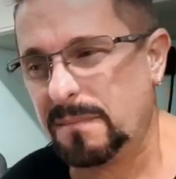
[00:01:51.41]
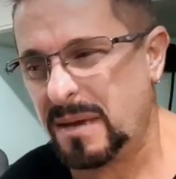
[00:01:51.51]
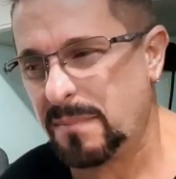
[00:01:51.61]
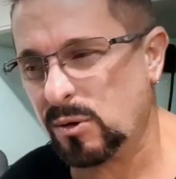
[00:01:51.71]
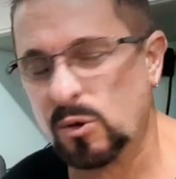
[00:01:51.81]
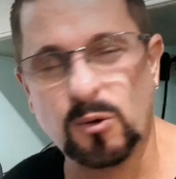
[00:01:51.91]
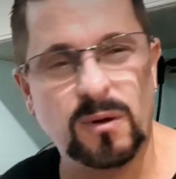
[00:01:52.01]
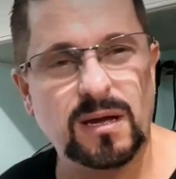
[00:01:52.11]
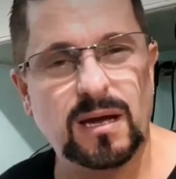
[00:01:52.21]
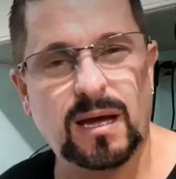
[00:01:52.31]
people who
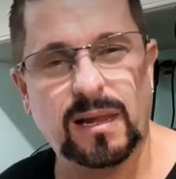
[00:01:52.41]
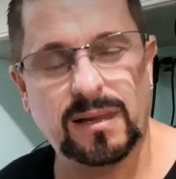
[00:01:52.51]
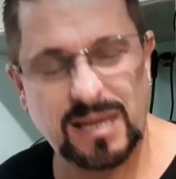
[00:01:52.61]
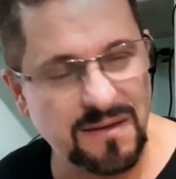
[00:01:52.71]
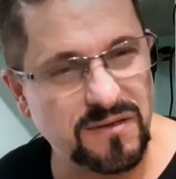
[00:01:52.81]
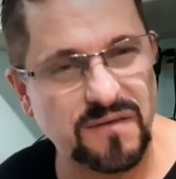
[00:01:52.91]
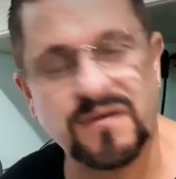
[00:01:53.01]
leave their